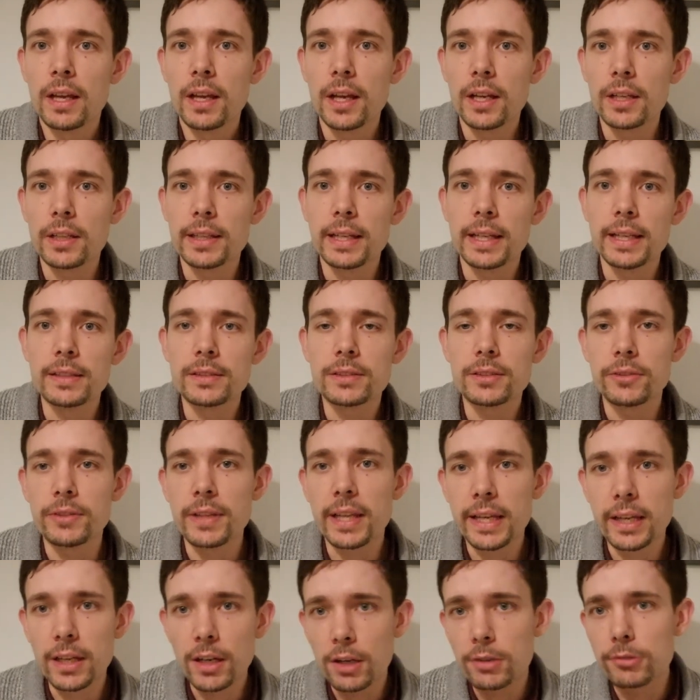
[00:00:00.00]
Okay, so
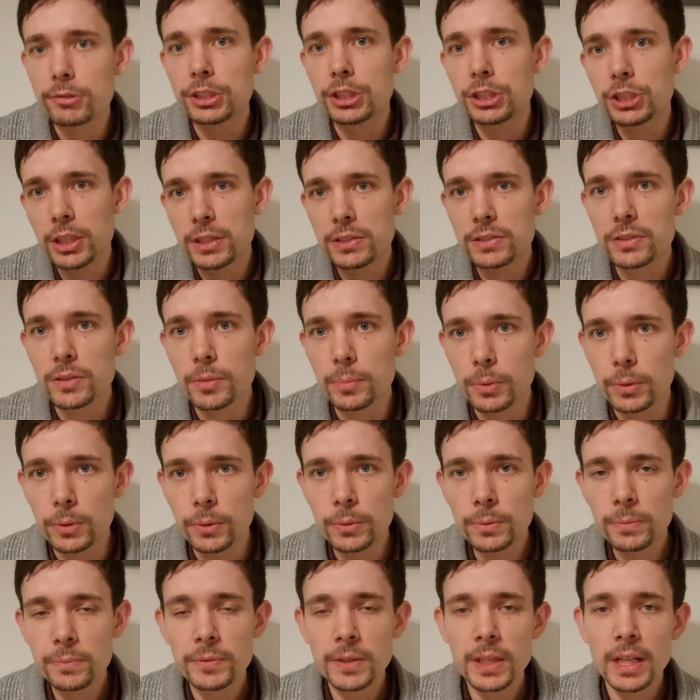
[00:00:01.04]
they are
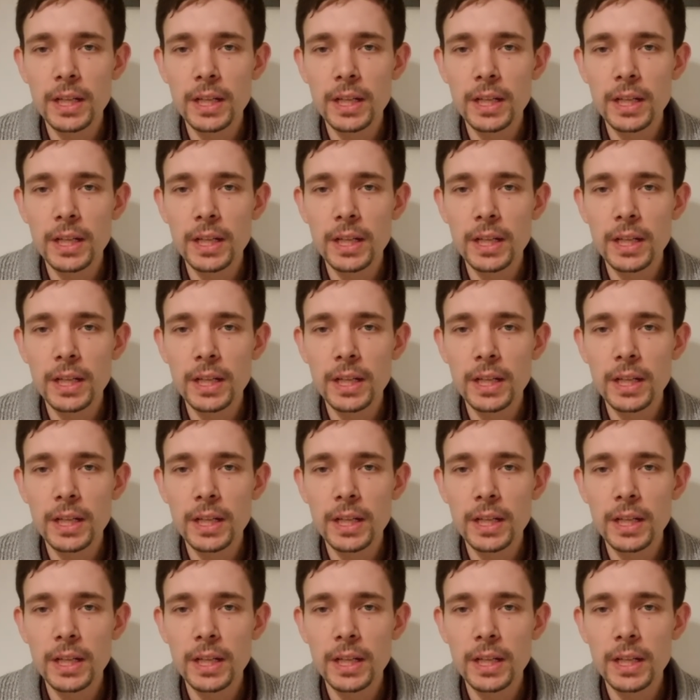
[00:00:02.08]
adjustable